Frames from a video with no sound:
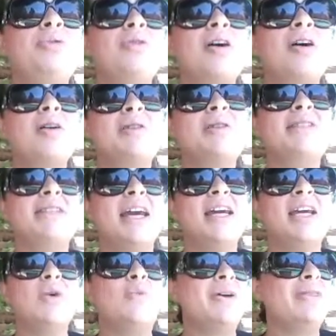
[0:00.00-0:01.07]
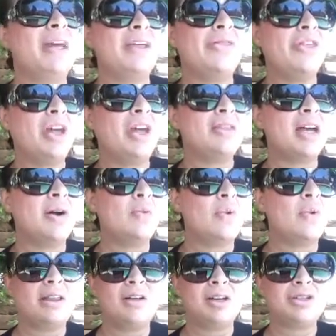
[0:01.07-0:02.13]
are mistaken when they think that
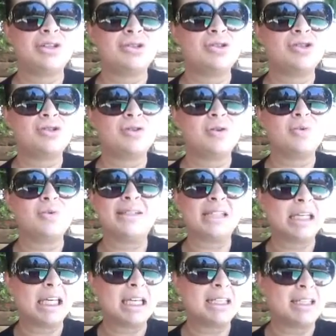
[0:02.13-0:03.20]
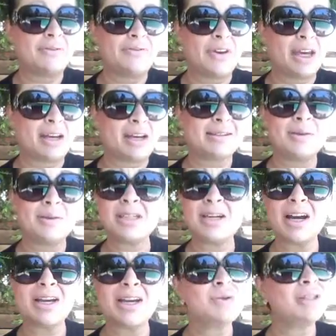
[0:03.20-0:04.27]
weight loss surgery is an easy fix. Let me
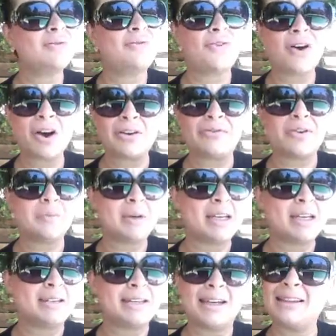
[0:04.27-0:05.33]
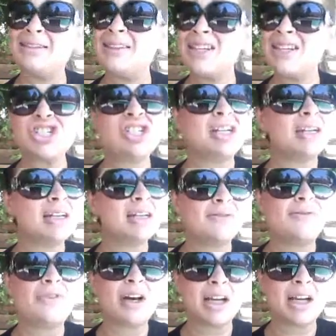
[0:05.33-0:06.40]
tell you, it's far from easy. This shit is
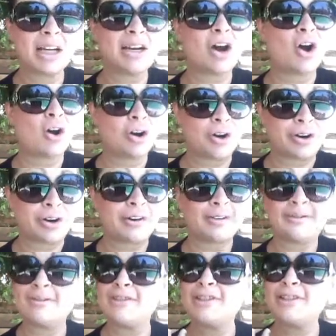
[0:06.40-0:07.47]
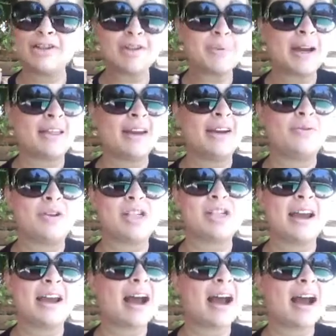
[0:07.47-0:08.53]
fucking hard. Excuse my language.
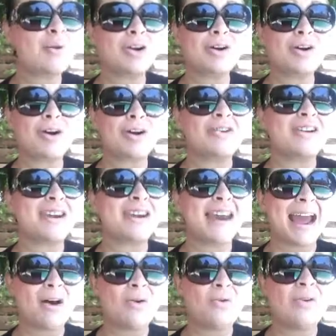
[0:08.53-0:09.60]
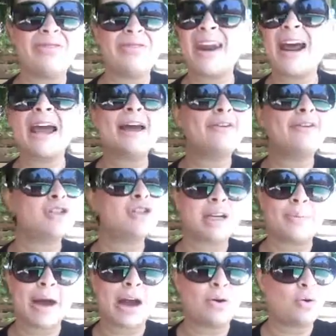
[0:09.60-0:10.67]
Like, I work harder now than I ever did
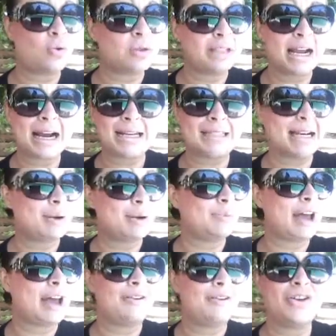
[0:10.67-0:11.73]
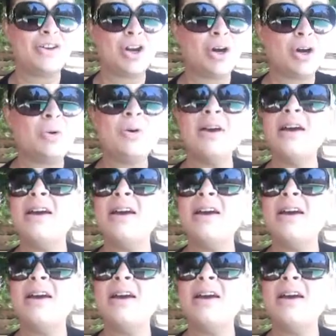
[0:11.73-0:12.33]
my whole goddamn life, you know?